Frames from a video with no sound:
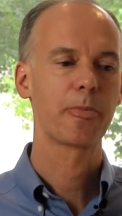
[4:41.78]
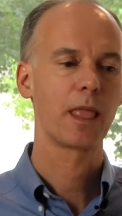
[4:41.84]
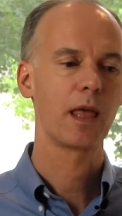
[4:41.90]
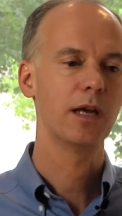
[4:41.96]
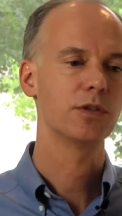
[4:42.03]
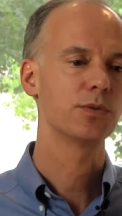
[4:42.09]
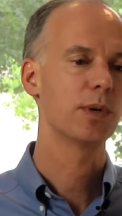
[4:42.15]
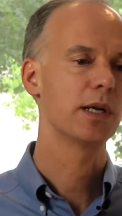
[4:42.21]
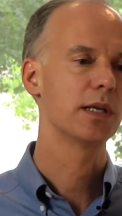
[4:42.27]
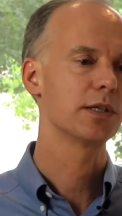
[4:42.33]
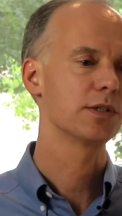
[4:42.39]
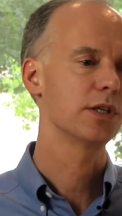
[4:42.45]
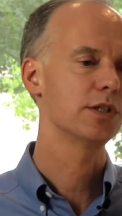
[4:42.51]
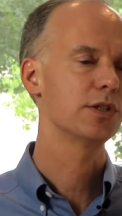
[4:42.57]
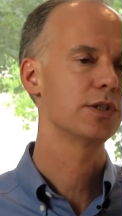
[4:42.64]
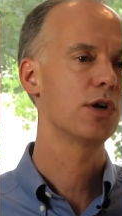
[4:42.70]
as well
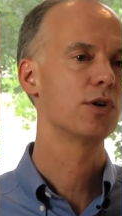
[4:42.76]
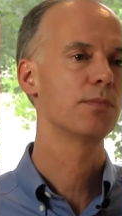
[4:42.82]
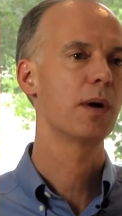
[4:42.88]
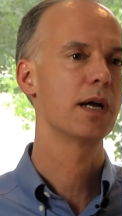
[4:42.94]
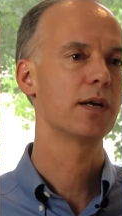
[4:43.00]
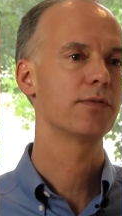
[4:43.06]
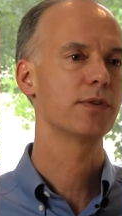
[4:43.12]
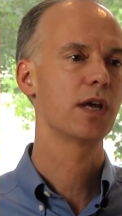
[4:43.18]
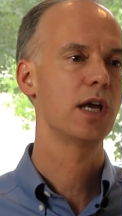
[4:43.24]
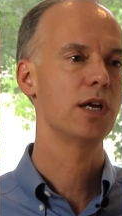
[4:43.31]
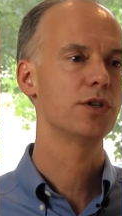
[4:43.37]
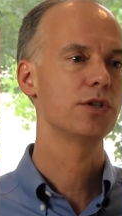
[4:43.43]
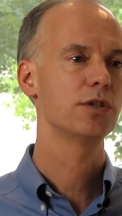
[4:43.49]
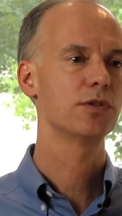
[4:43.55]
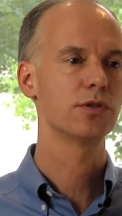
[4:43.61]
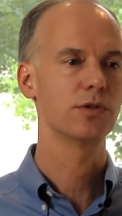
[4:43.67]
as histone
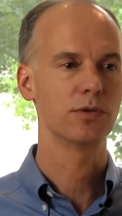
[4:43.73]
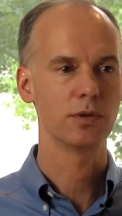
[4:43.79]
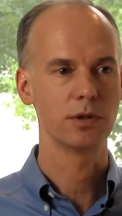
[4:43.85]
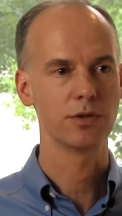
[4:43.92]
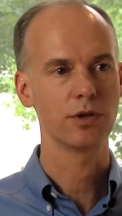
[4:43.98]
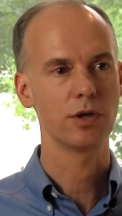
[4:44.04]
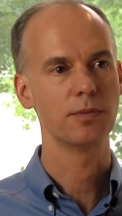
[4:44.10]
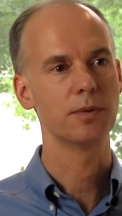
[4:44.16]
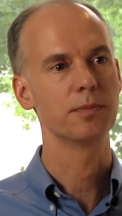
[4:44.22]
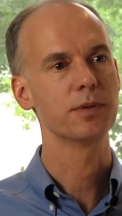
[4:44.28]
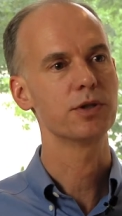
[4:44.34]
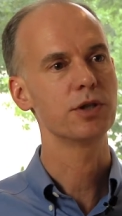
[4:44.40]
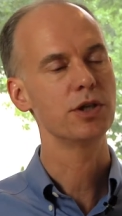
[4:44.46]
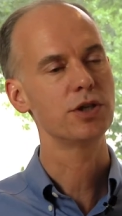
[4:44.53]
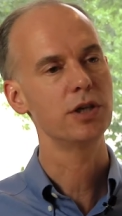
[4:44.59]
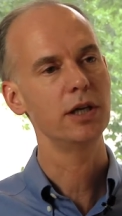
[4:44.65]
modifications, nucleosomal
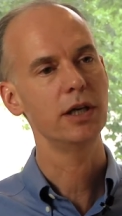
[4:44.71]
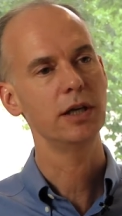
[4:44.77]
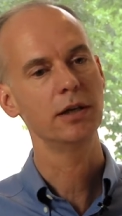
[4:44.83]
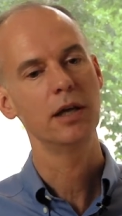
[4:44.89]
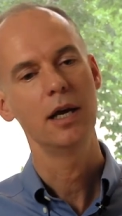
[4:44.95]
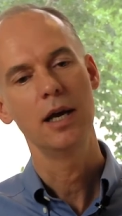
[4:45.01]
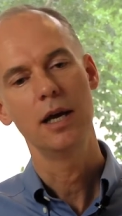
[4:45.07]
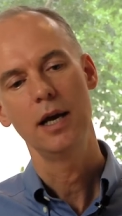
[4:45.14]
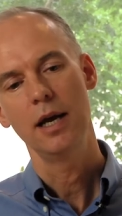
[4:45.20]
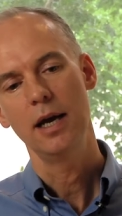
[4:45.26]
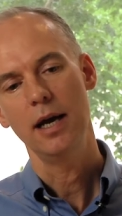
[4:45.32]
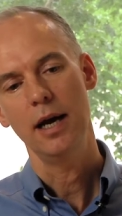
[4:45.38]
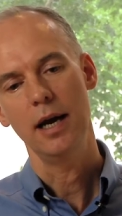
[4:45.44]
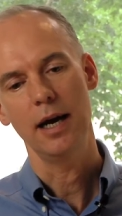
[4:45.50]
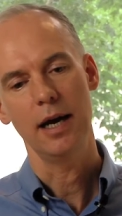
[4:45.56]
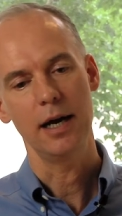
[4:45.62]
positioning,
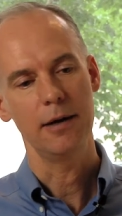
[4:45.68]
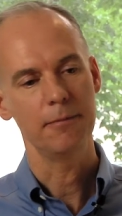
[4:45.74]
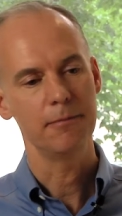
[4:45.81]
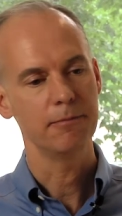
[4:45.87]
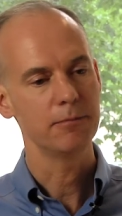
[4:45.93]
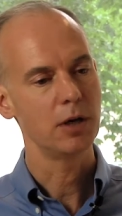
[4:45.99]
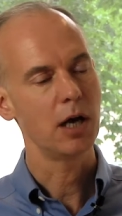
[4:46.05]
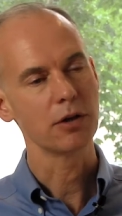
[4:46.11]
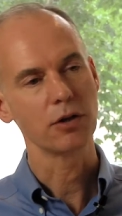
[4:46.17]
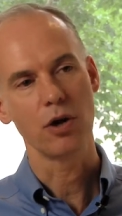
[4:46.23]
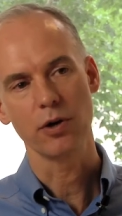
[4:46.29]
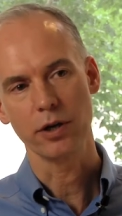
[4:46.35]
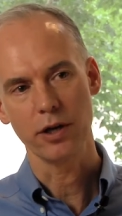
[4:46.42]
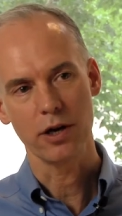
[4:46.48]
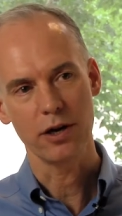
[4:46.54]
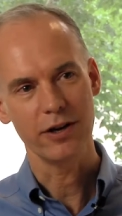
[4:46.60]
um,
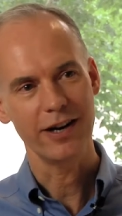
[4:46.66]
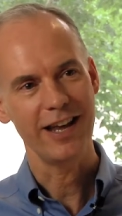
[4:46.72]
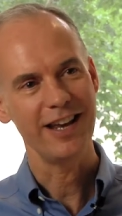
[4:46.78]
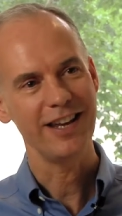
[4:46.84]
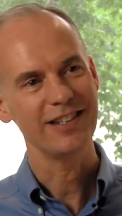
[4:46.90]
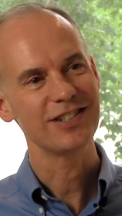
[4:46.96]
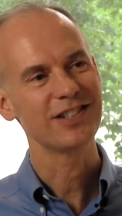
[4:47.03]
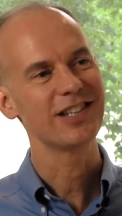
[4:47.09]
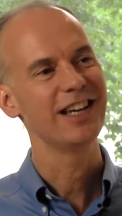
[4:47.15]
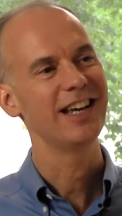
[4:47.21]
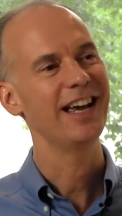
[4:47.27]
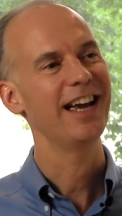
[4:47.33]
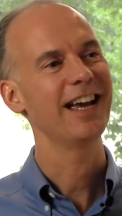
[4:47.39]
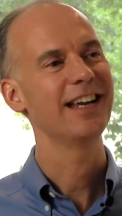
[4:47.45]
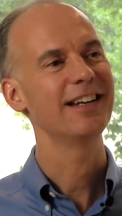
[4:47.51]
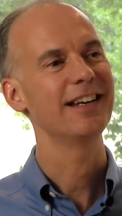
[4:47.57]
non-coding RNAs,
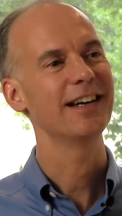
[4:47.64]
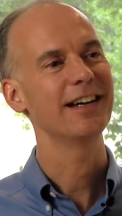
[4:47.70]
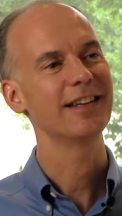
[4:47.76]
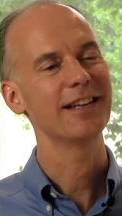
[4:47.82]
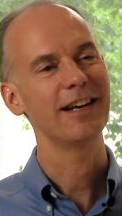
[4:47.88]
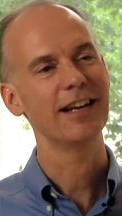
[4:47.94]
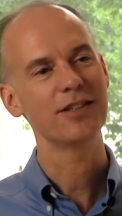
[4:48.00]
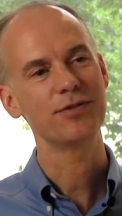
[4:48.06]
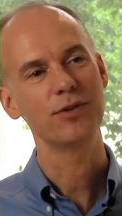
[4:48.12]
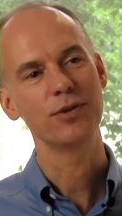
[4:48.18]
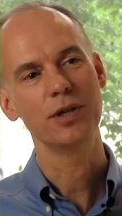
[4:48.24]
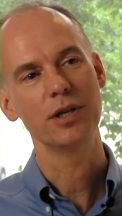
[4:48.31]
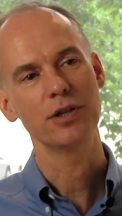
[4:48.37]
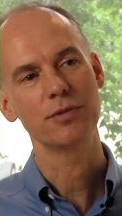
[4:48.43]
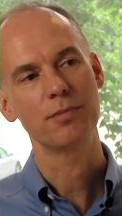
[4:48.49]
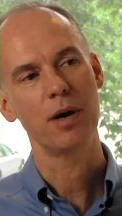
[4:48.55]
and uh, the next few
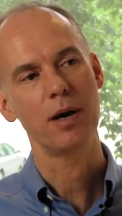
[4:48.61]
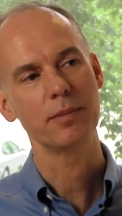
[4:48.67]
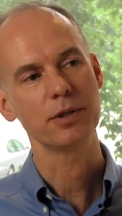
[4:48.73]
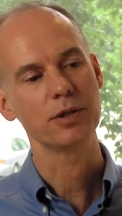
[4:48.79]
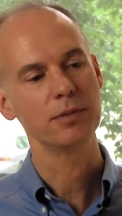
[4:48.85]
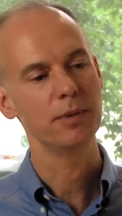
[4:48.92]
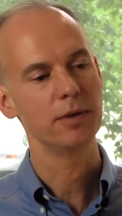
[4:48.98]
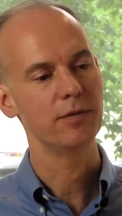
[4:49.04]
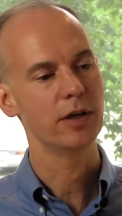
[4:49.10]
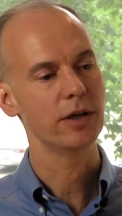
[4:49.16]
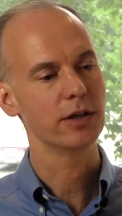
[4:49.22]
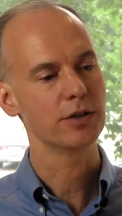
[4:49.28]
years promise to be very